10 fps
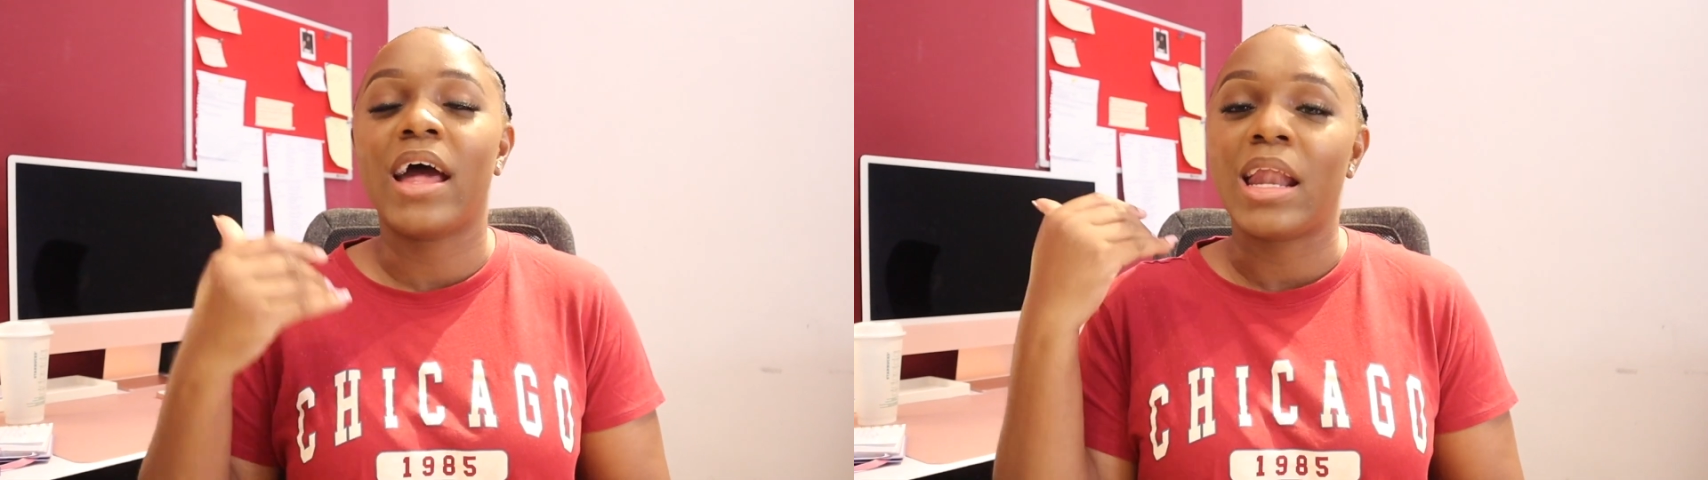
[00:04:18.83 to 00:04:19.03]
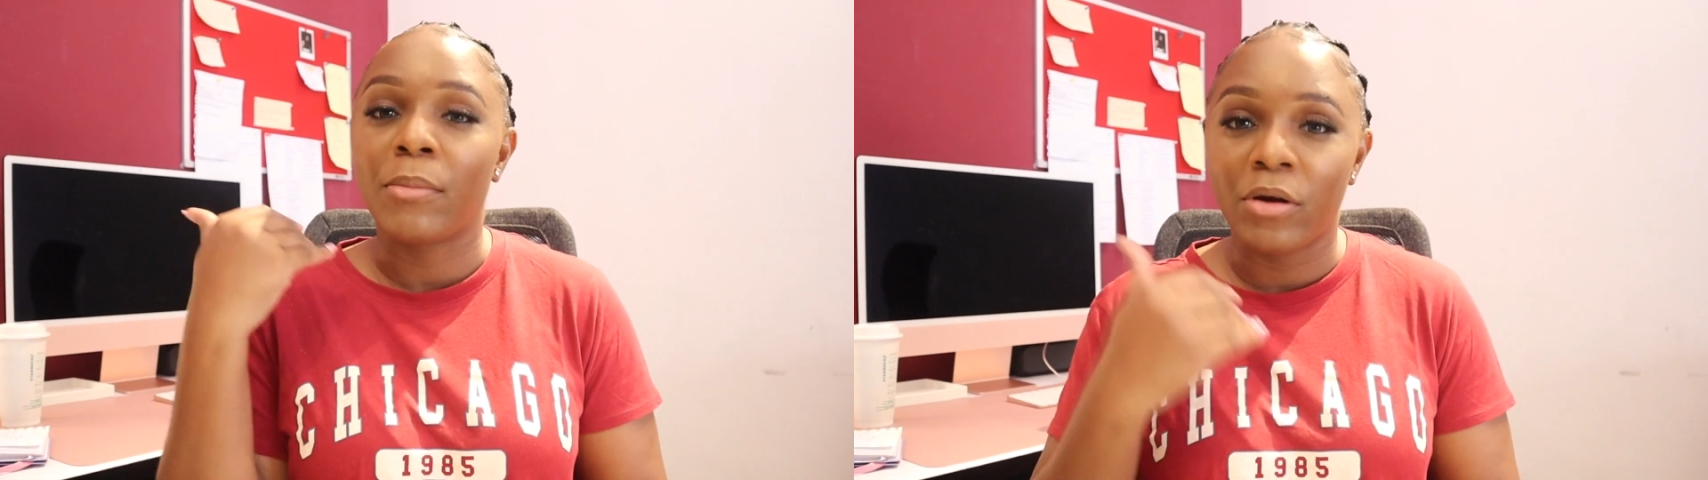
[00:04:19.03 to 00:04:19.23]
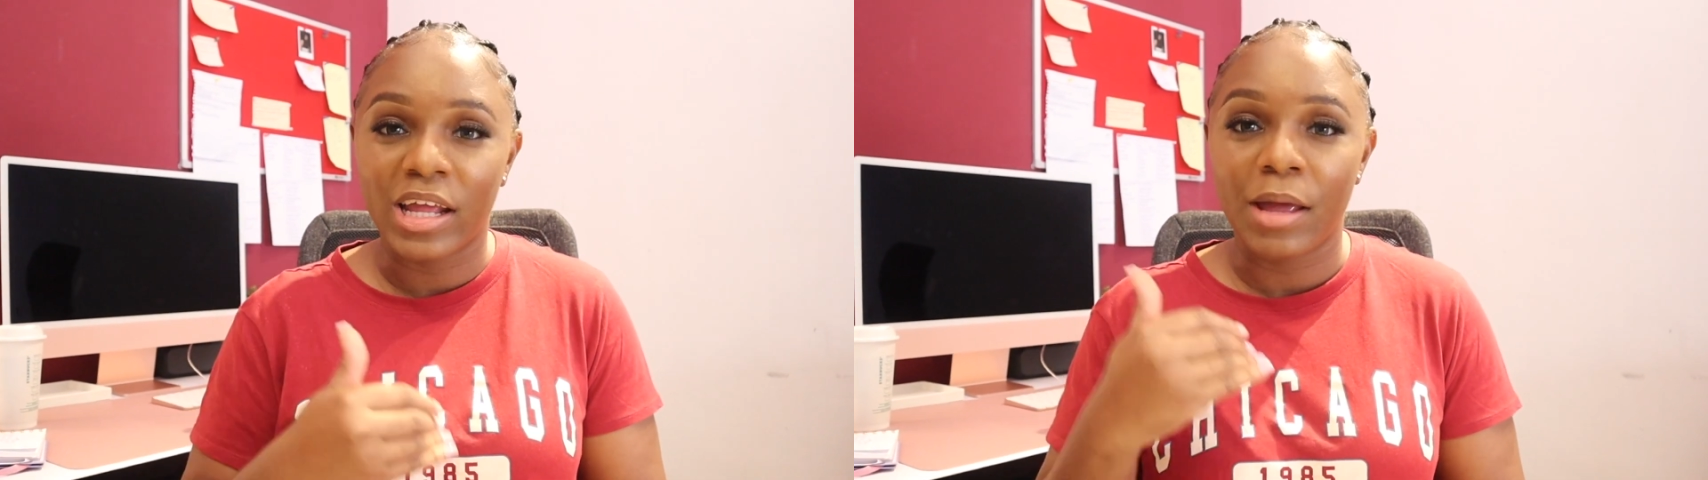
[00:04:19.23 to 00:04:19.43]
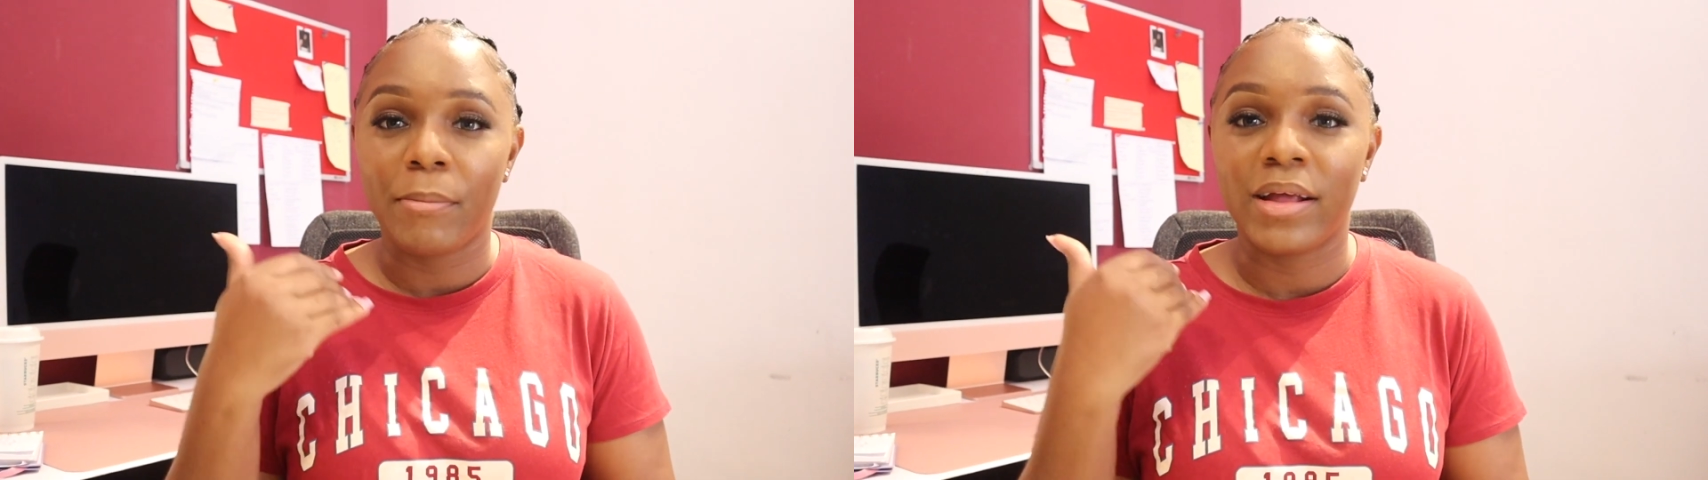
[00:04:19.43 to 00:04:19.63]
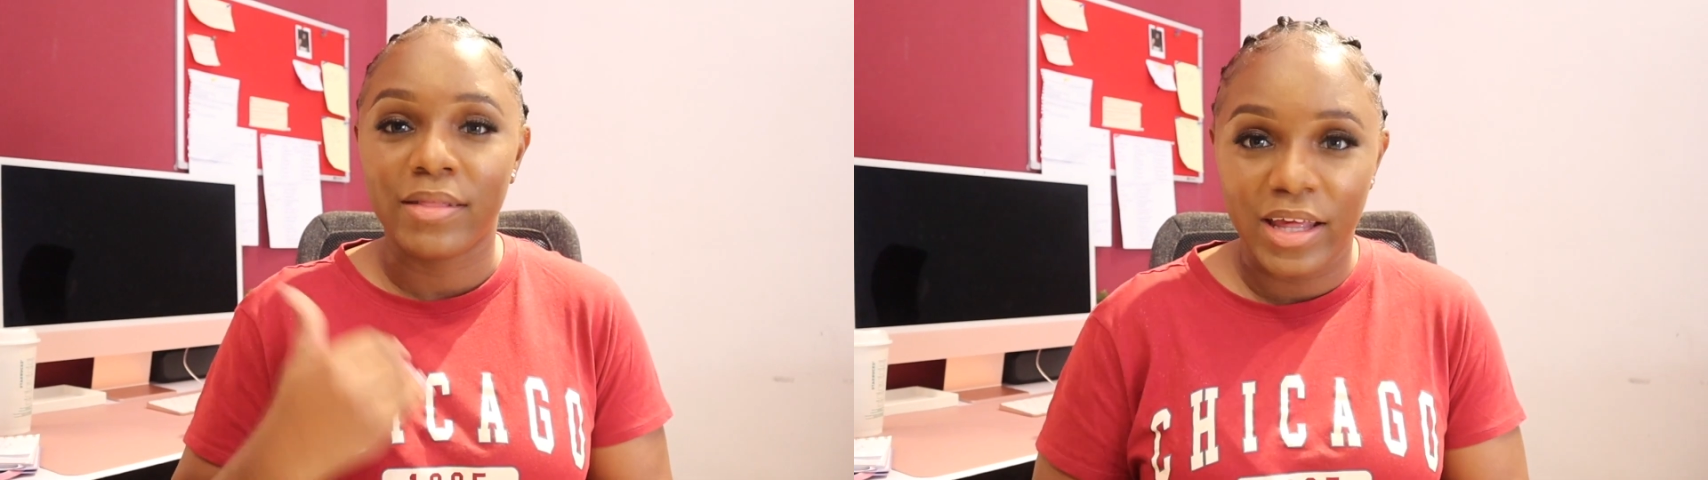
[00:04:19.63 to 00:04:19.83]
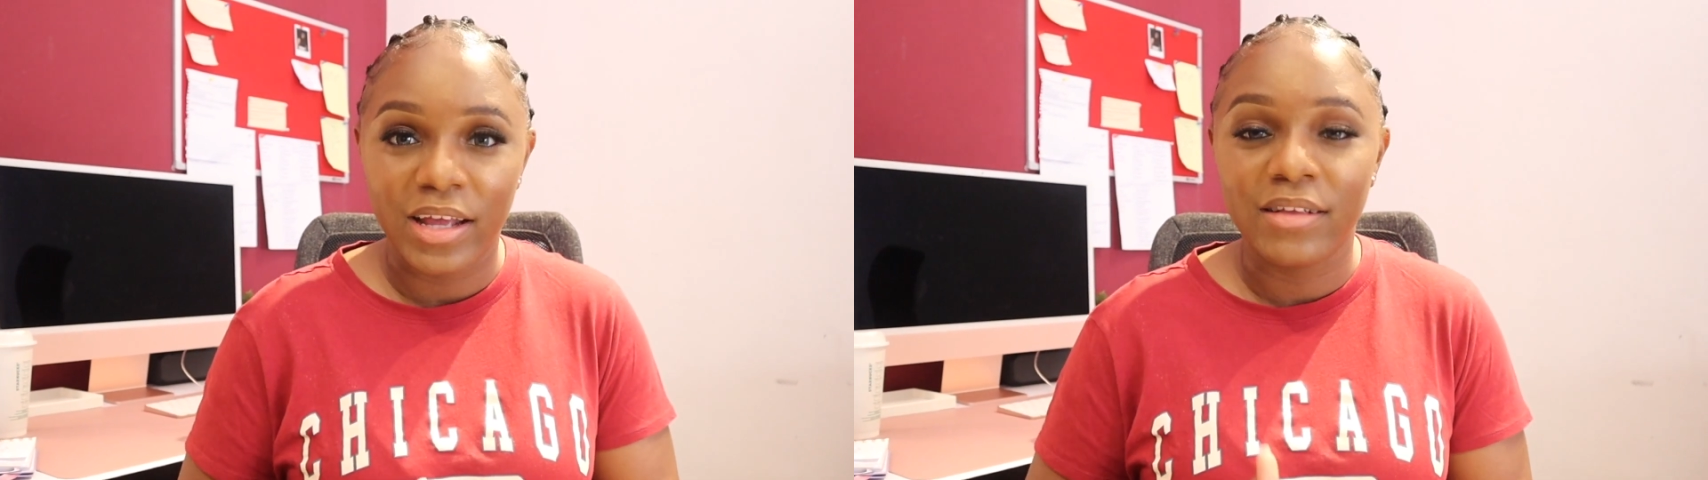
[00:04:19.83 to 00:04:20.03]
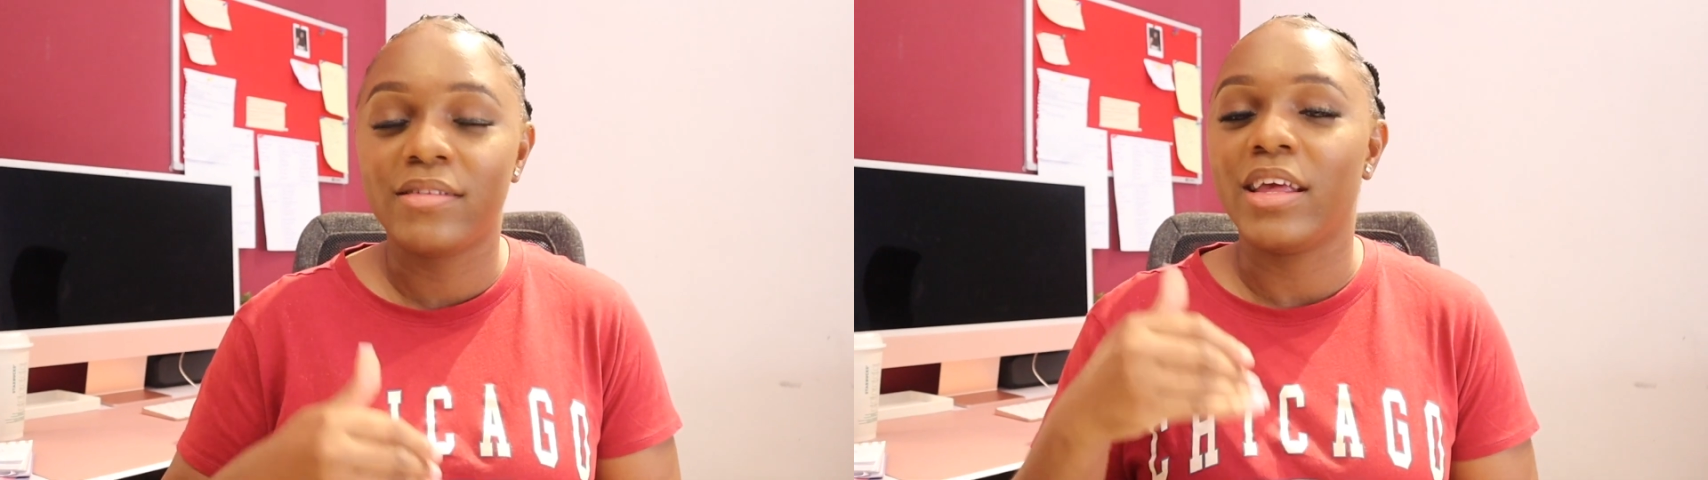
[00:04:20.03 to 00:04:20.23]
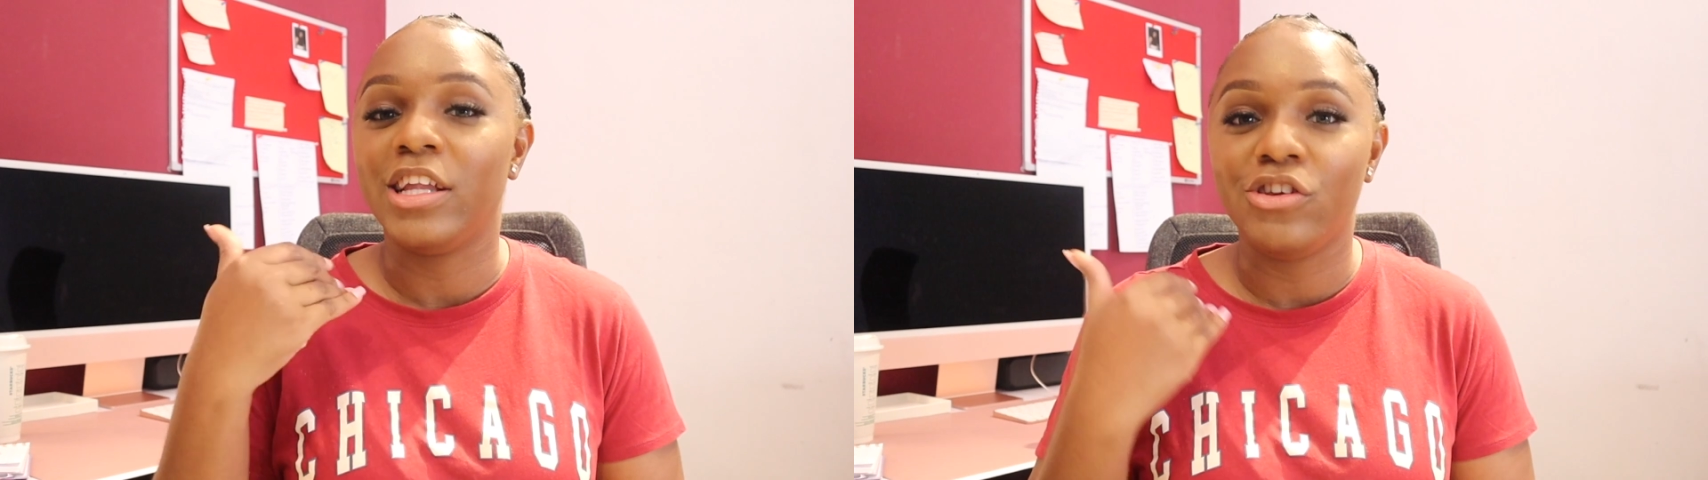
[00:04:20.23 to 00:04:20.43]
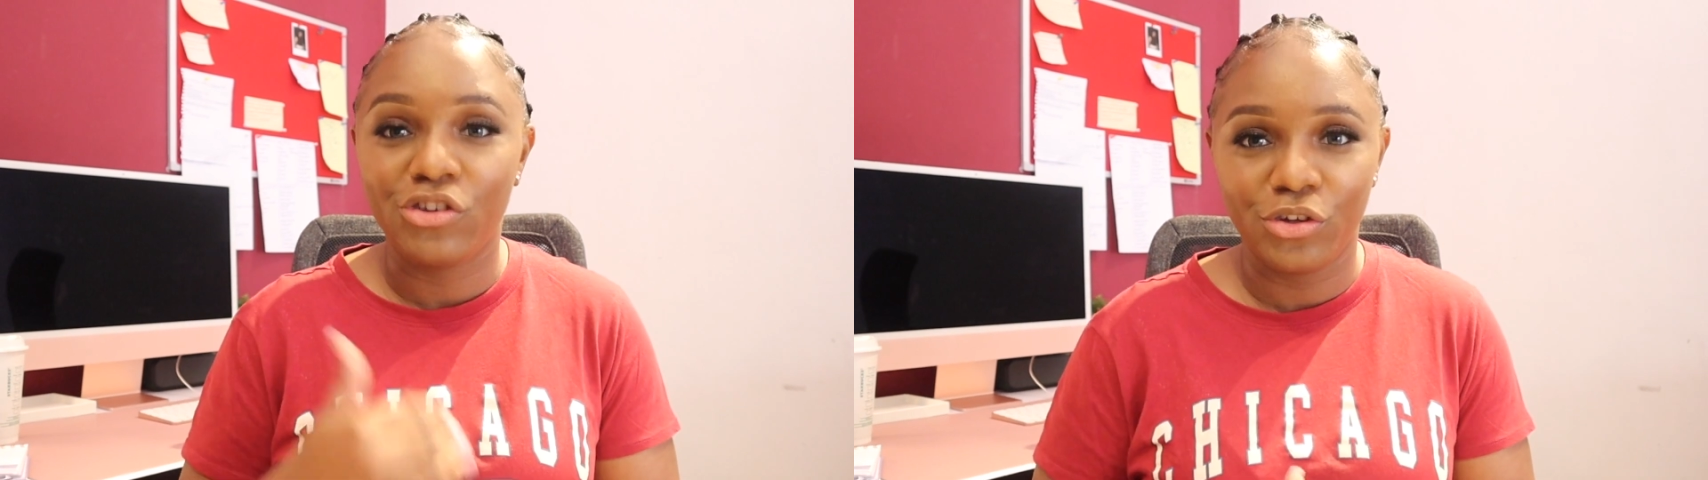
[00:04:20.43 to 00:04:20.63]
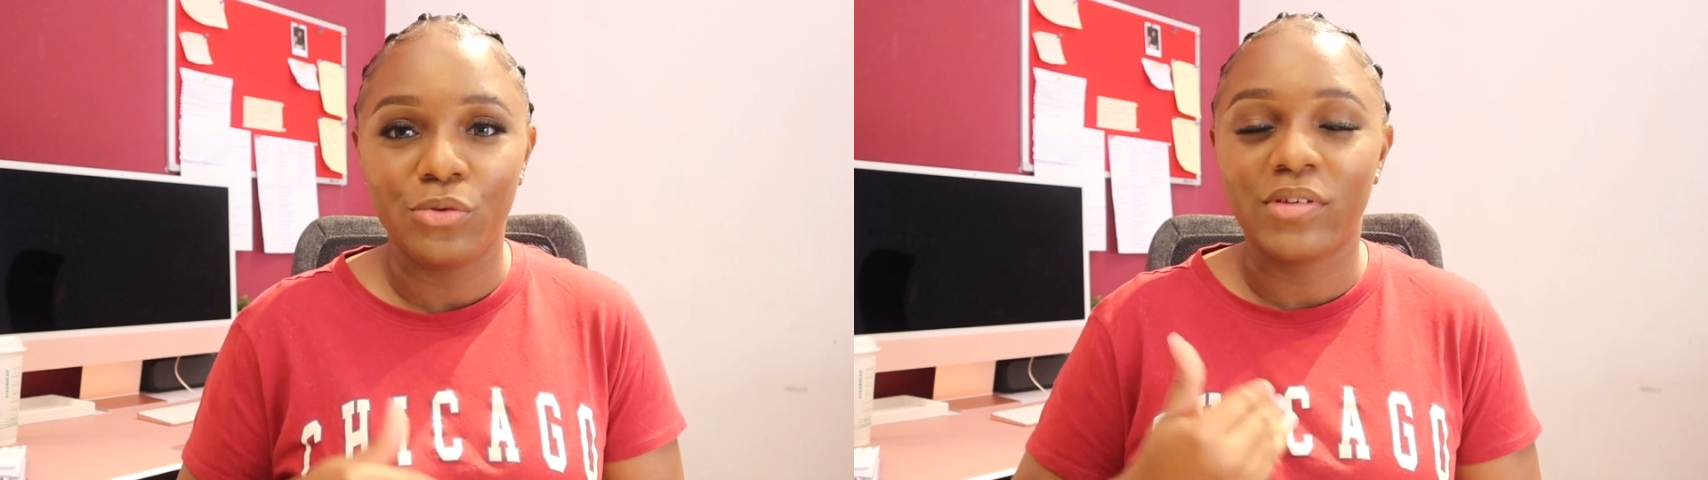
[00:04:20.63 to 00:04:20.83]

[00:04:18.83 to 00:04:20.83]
and I'm gonna get my things in due